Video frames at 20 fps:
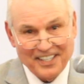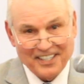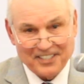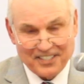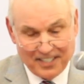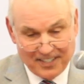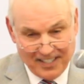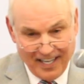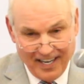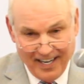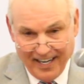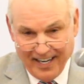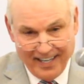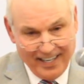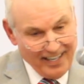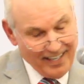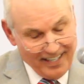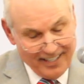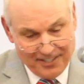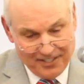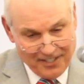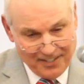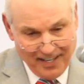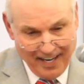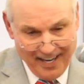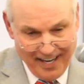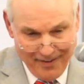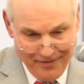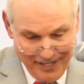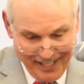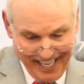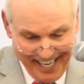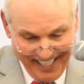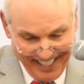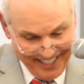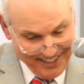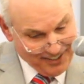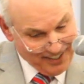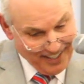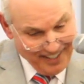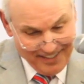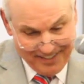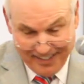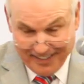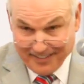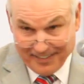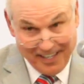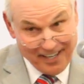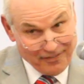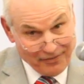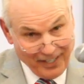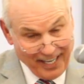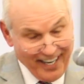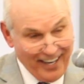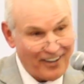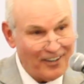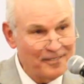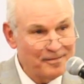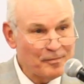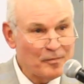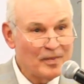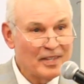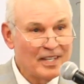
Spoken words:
She's got ADD, she's got everything. She is a tough gal.